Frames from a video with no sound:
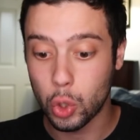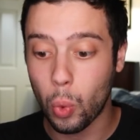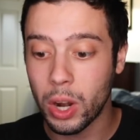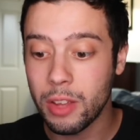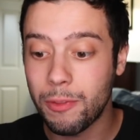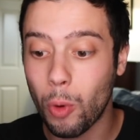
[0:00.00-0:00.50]

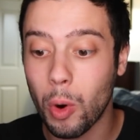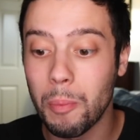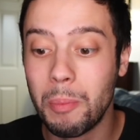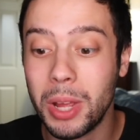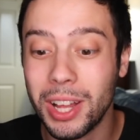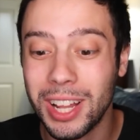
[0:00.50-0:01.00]
24
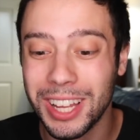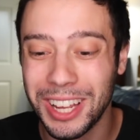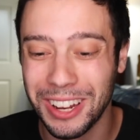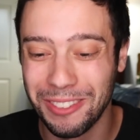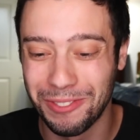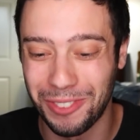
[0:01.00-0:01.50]

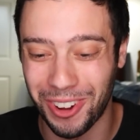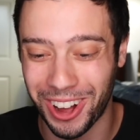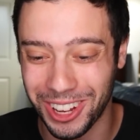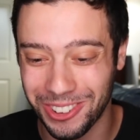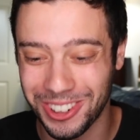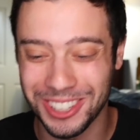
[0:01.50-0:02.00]
million
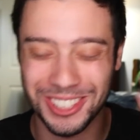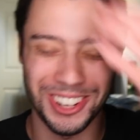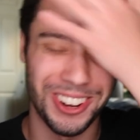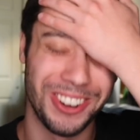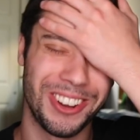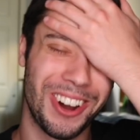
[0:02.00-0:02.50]
followers?
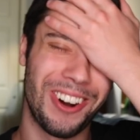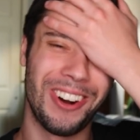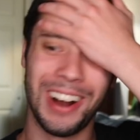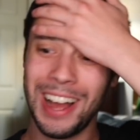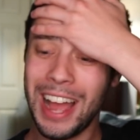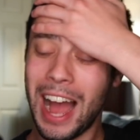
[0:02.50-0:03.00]
Oh
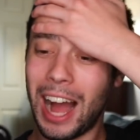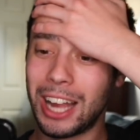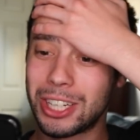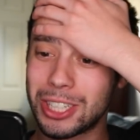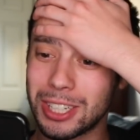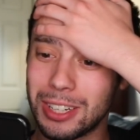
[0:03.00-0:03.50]
no, I
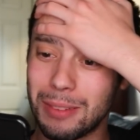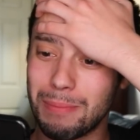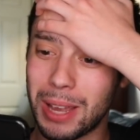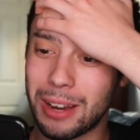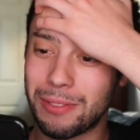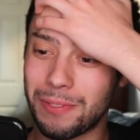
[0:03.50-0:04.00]
shouldn't have
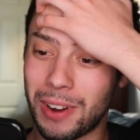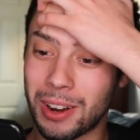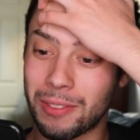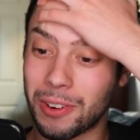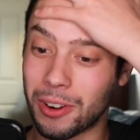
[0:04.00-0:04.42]
made fun of